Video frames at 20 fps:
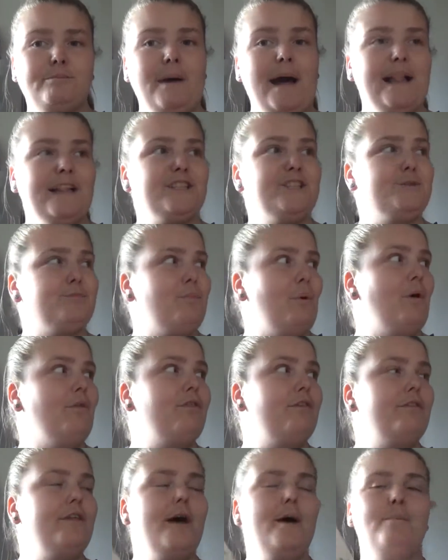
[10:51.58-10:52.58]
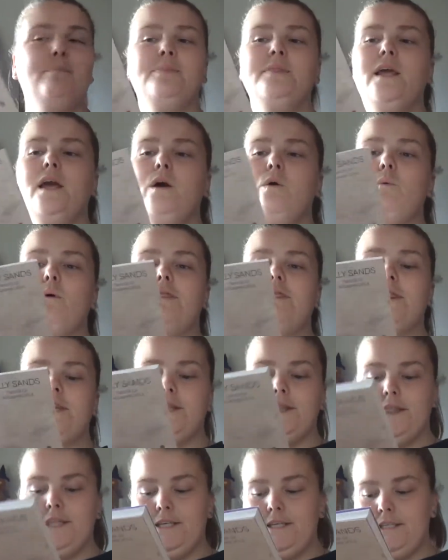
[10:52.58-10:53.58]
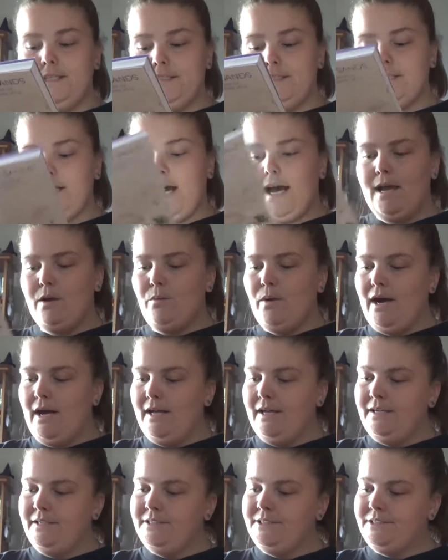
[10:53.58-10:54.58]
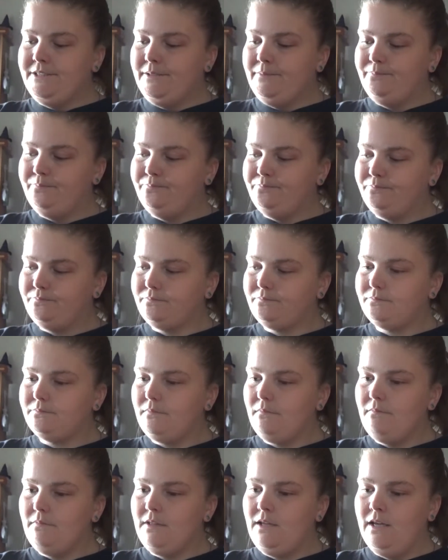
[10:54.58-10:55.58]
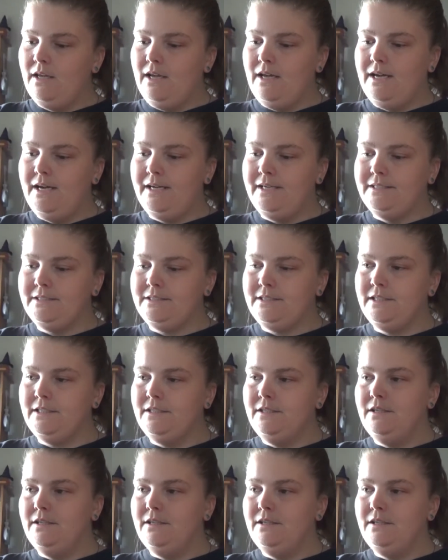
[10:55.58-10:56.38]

balanced both of them with the DIYs and